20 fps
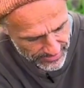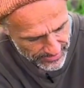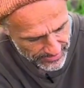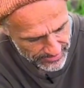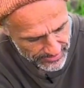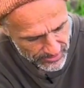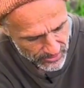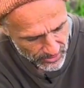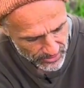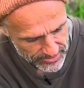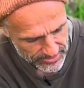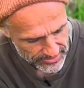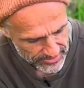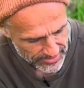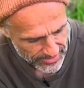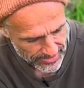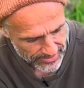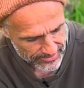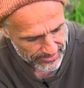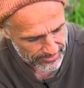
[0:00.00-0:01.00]
in order
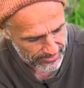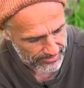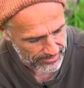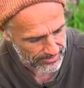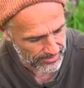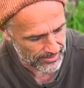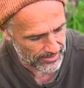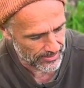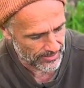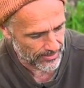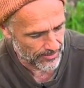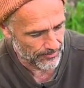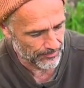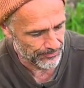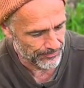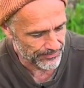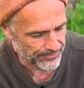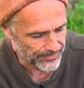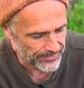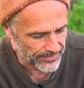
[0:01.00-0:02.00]
that the
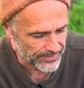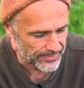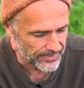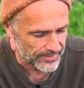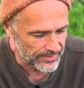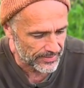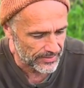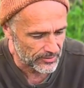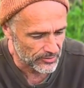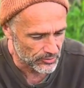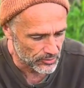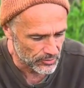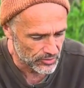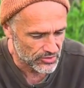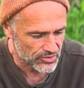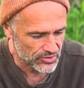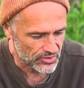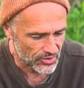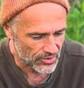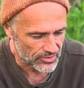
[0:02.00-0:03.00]

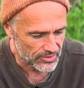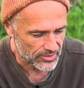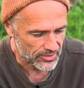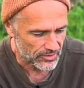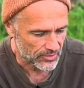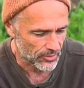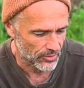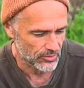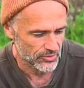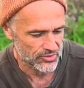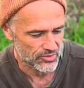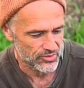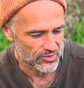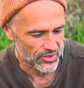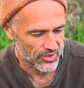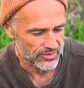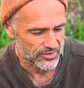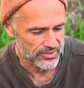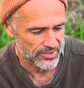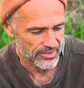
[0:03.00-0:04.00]
rootstock goes
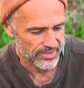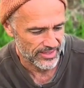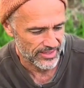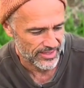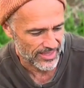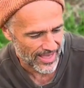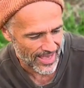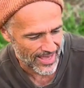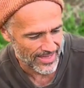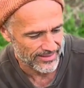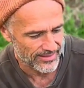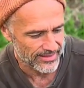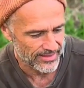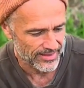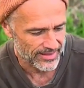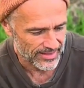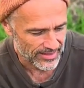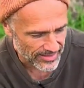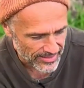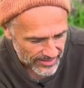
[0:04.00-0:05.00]
not again
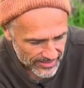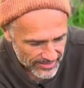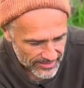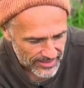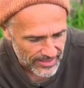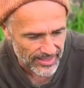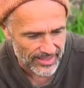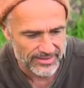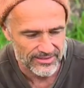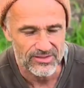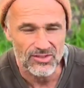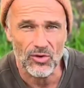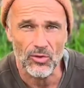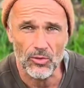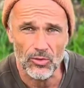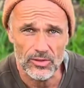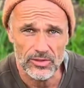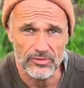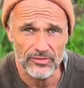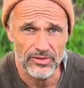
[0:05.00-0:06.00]
in his
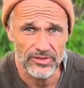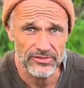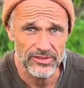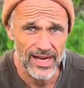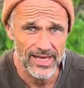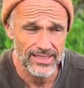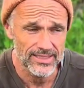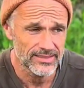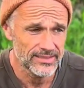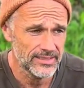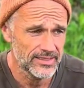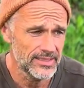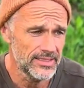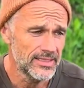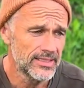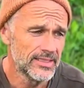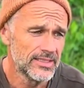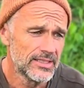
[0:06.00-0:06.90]
old variety,